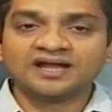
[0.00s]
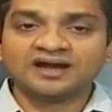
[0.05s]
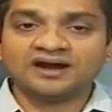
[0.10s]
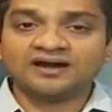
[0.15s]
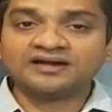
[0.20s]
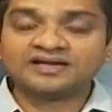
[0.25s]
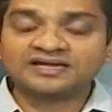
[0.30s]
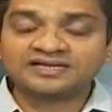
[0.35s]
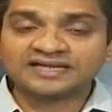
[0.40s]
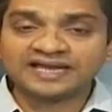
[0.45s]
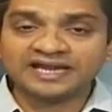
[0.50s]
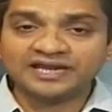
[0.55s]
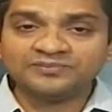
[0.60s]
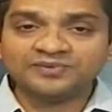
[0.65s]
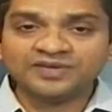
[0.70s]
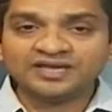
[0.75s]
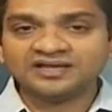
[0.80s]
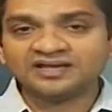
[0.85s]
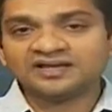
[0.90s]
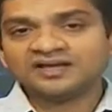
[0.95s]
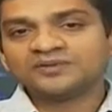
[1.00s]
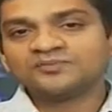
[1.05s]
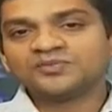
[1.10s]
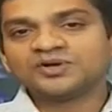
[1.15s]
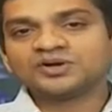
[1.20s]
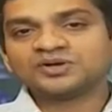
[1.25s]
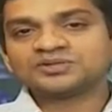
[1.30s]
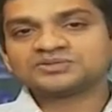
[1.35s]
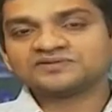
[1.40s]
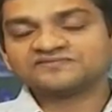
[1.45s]
or it can be
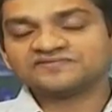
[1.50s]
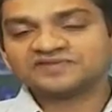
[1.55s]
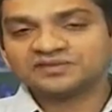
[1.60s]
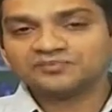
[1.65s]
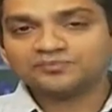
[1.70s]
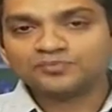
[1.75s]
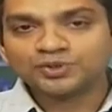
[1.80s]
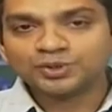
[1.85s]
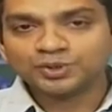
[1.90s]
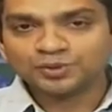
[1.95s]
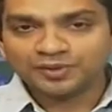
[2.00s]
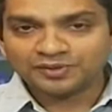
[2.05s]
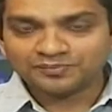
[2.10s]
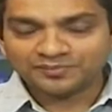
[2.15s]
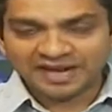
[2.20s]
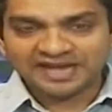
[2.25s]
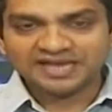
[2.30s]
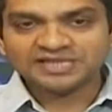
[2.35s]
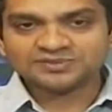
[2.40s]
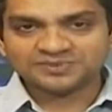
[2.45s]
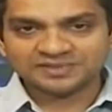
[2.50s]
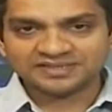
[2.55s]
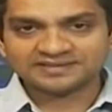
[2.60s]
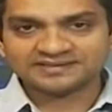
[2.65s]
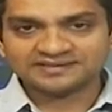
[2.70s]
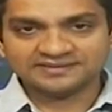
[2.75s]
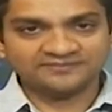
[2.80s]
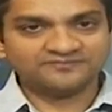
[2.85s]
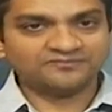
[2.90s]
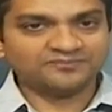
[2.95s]
because of the human management
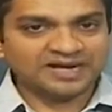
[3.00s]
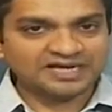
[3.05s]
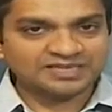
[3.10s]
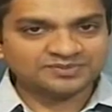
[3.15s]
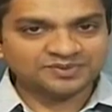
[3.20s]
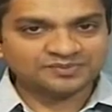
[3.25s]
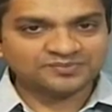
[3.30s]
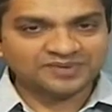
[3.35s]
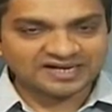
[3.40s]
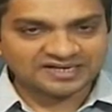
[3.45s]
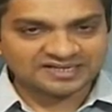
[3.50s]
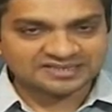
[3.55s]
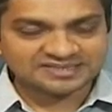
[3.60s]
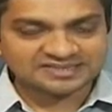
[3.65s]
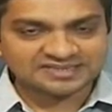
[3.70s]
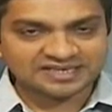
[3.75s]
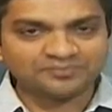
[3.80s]
practices.